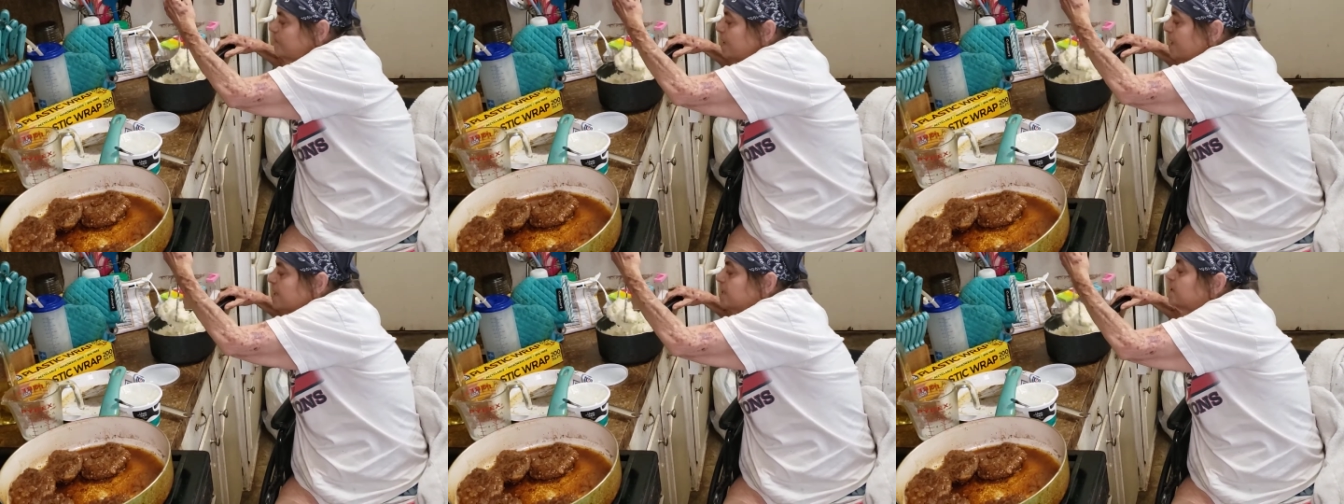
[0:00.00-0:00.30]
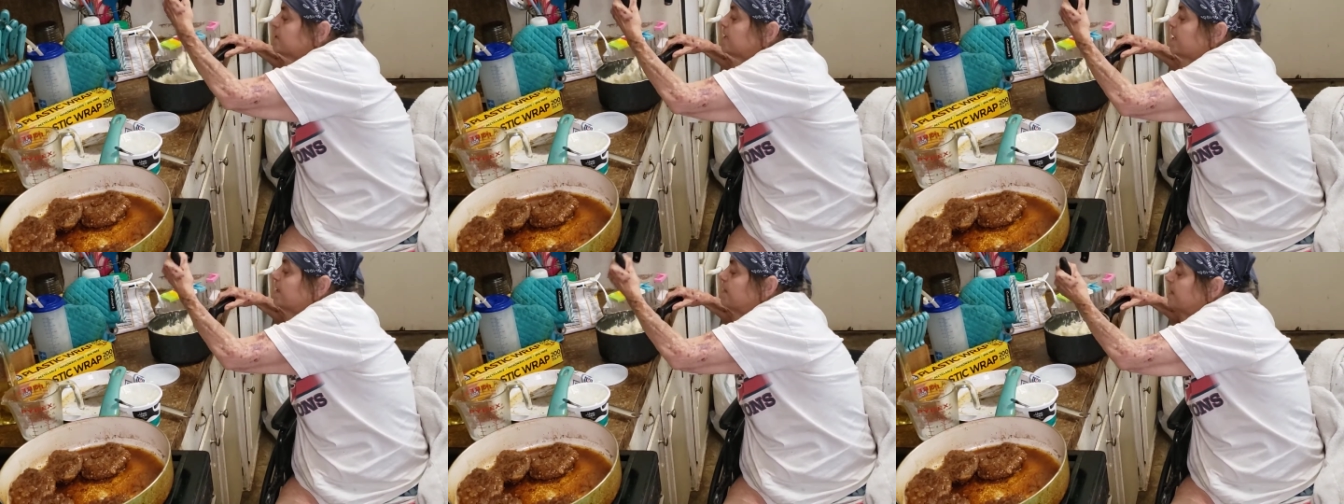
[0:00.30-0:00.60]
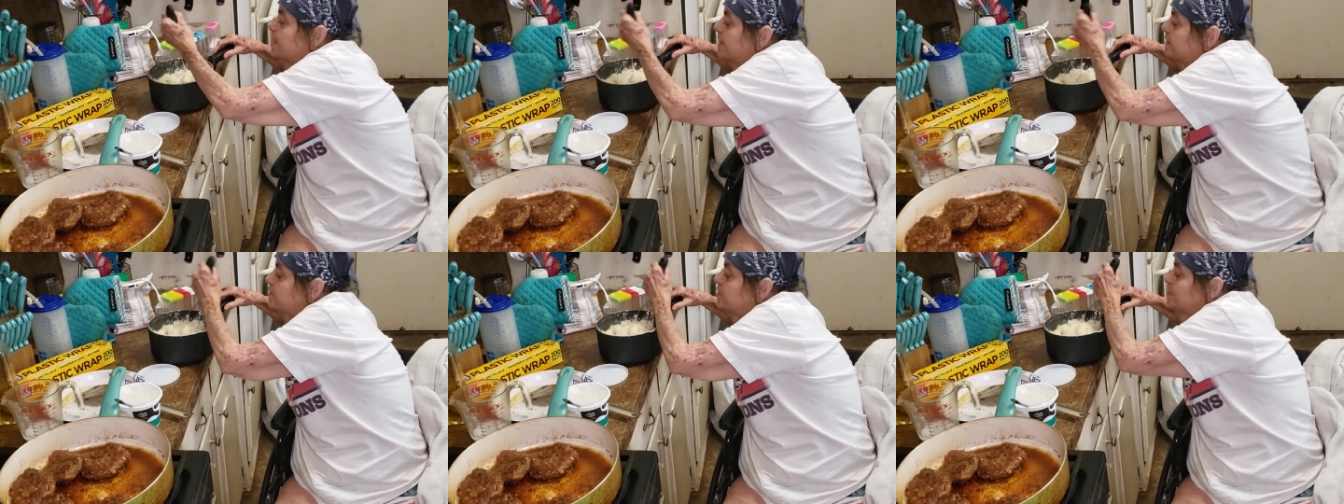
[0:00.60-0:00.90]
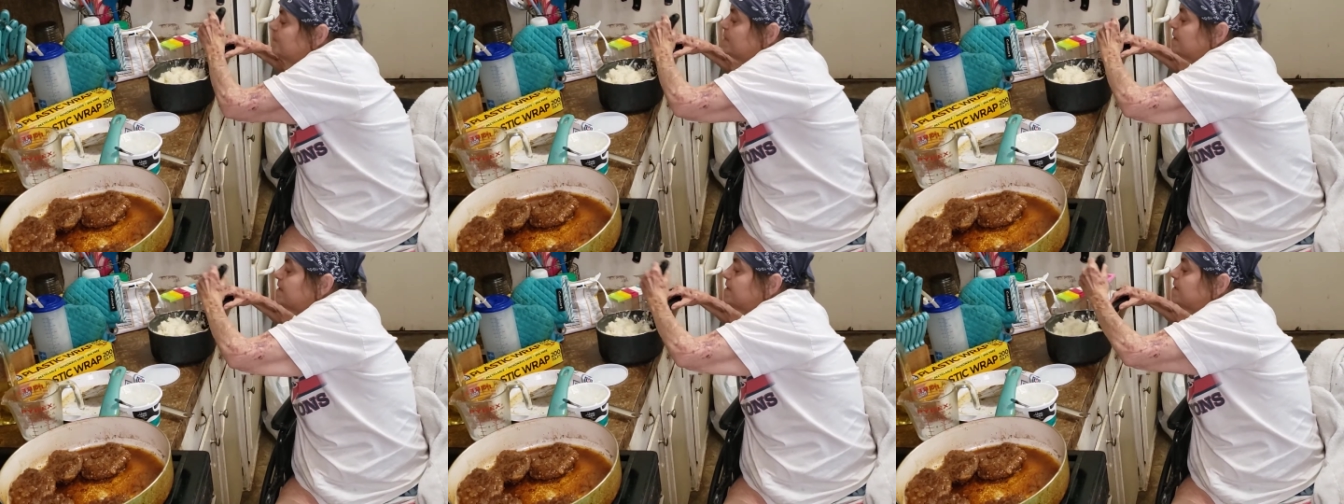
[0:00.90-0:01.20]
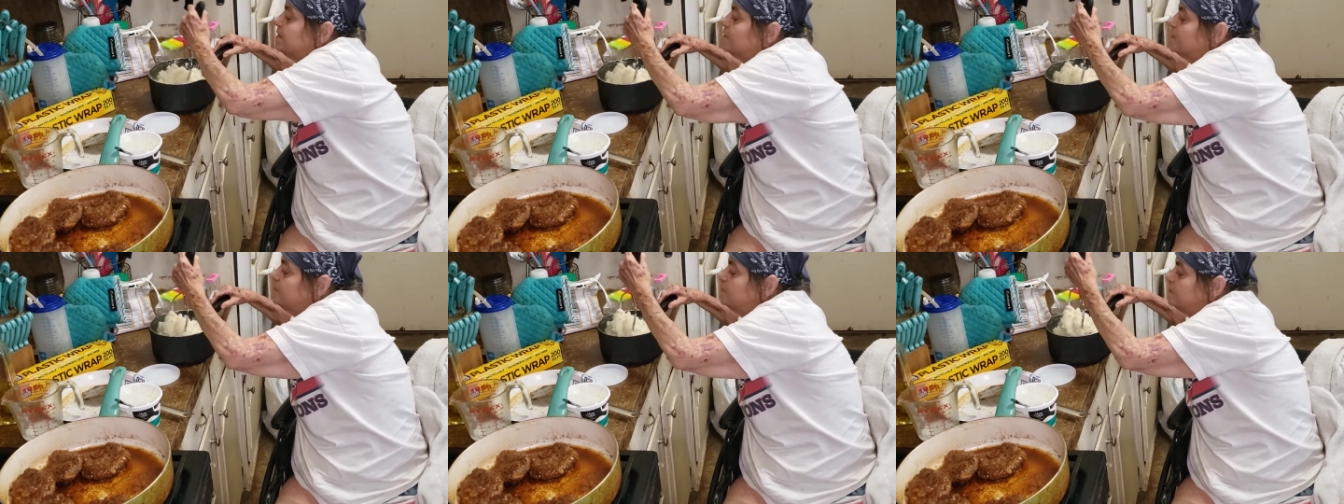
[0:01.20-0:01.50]
I just kind of laughed to
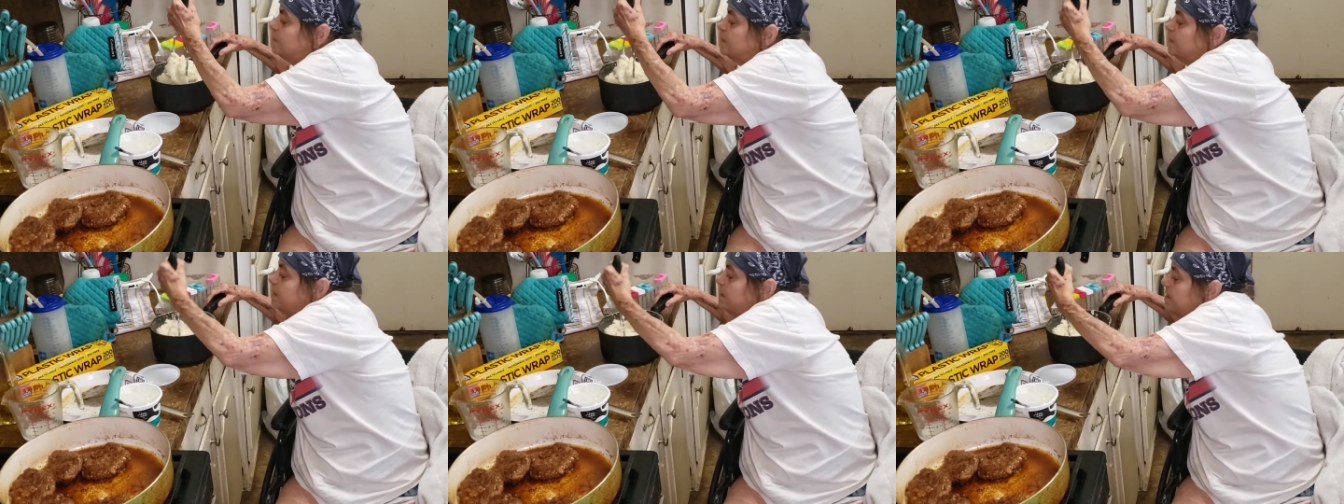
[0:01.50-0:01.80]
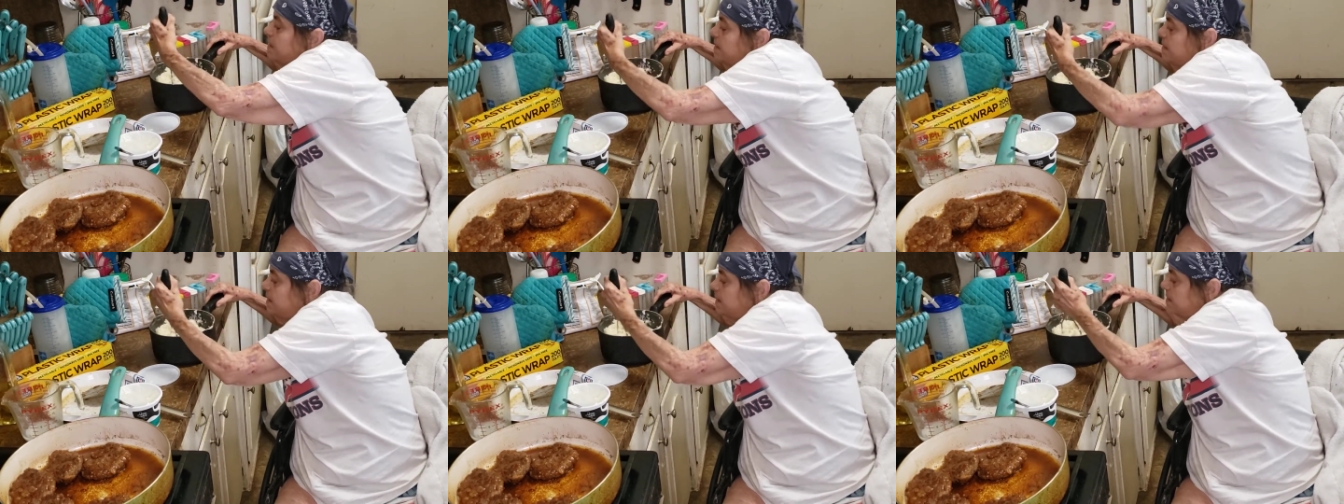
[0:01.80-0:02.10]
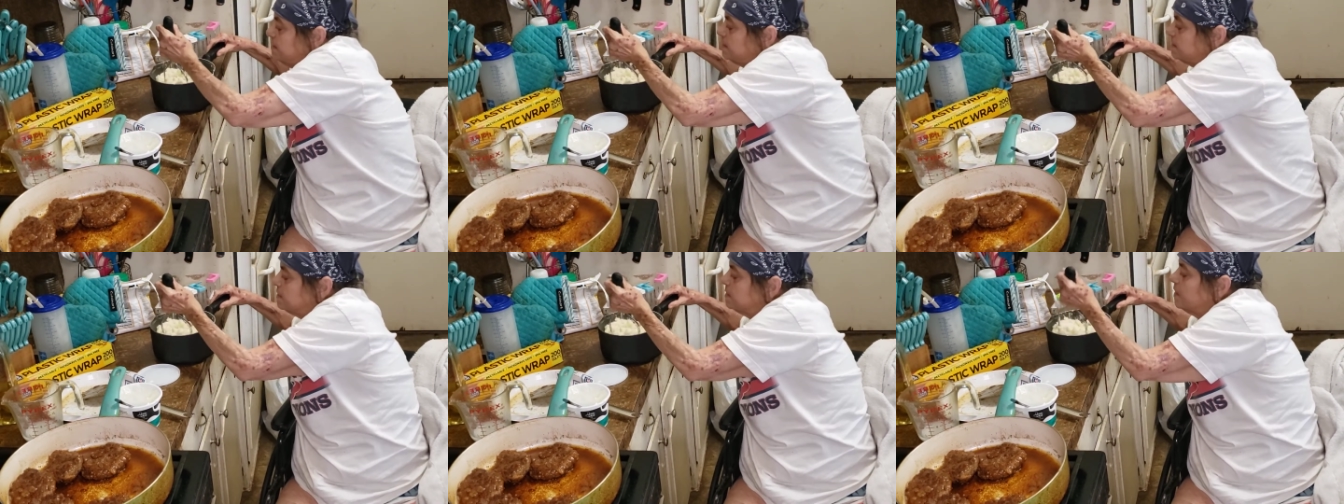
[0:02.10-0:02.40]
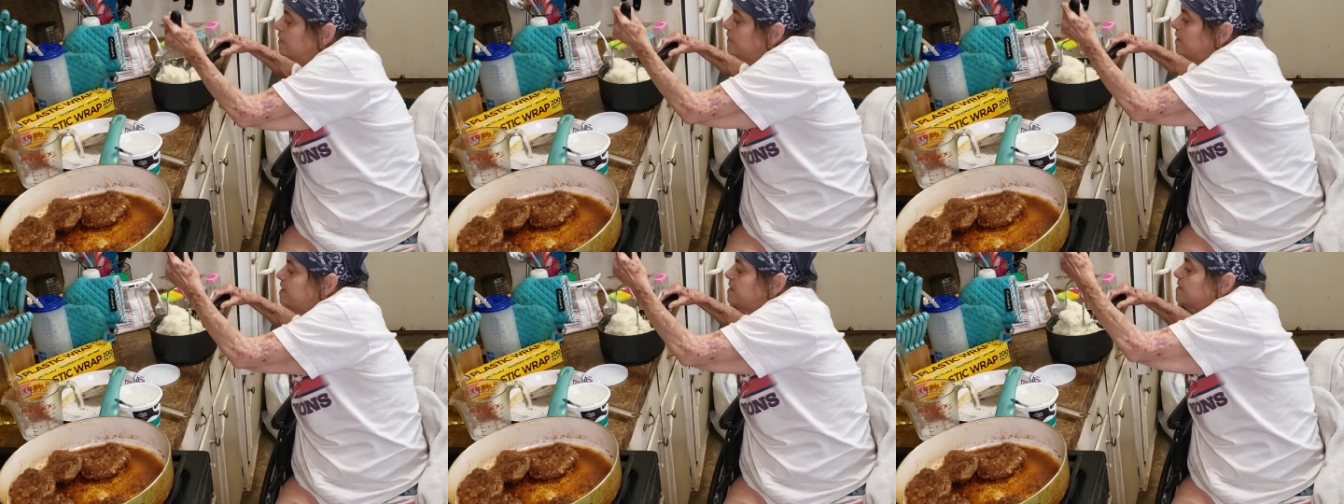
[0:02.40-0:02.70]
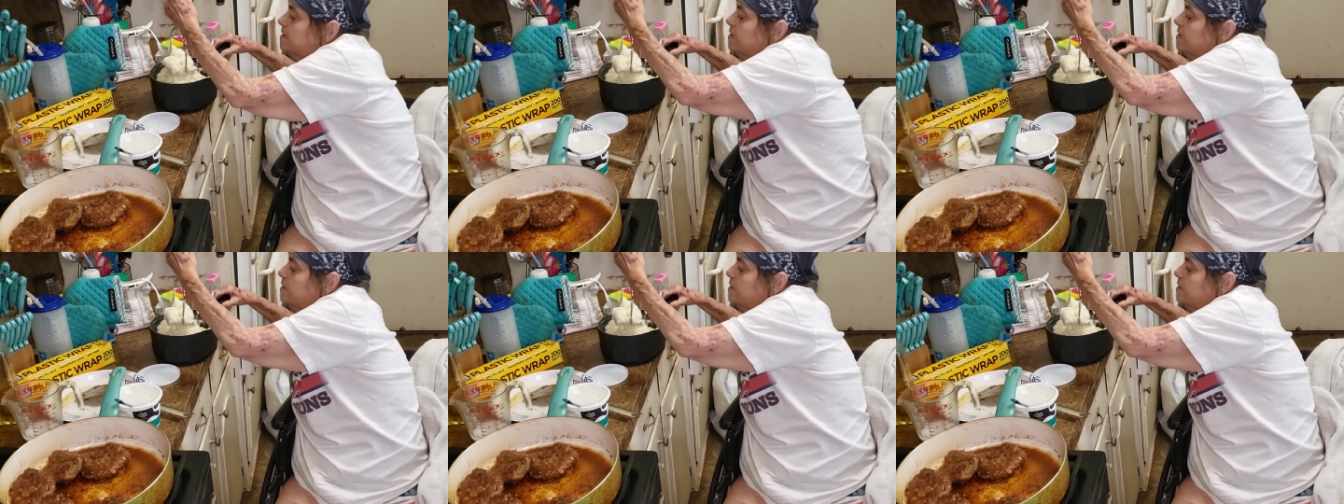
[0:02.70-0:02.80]
myself. All right,